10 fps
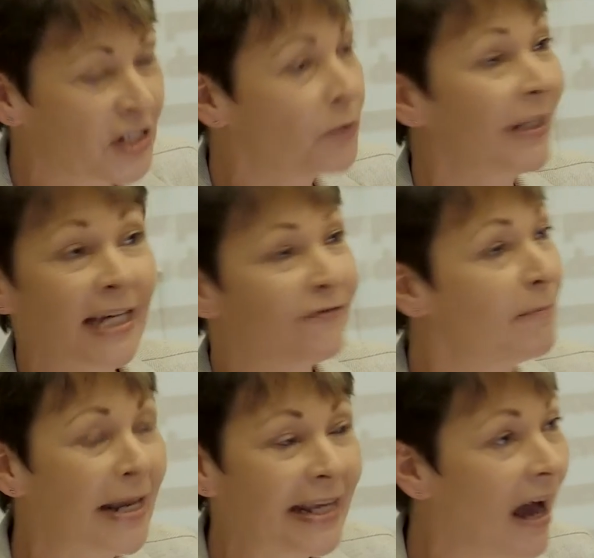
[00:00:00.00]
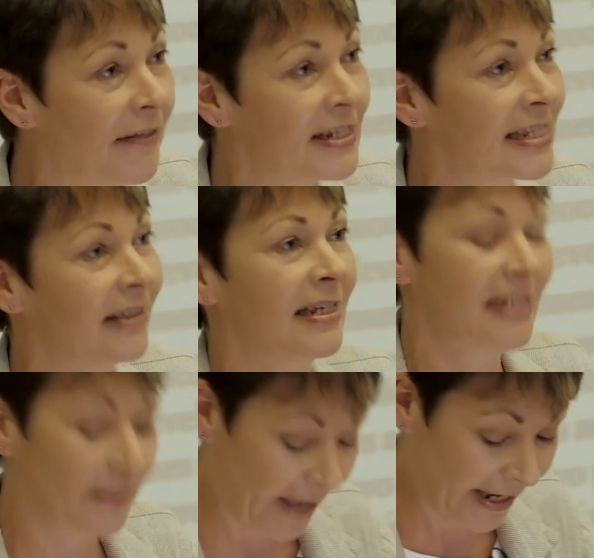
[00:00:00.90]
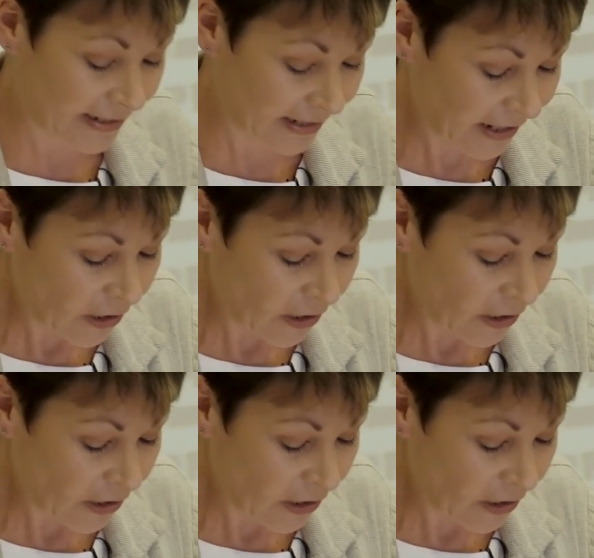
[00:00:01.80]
as you will hear from many others in this debate.